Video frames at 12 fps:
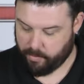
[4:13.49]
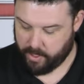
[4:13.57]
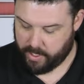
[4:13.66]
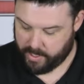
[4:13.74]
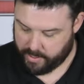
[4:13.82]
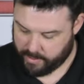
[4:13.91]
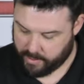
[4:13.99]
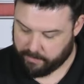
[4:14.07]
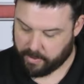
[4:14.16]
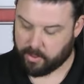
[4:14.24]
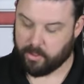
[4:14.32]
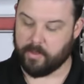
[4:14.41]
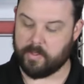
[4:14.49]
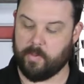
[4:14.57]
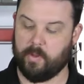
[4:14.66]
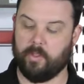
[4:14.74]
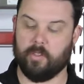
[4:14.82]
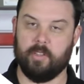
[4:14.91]
Pretty neat. They even include a
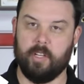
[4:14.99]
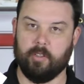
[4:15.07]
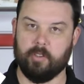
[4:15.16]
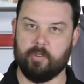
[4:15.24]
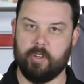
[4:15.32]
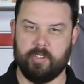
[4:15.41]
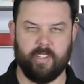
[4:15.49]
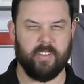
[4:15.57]
small little illustration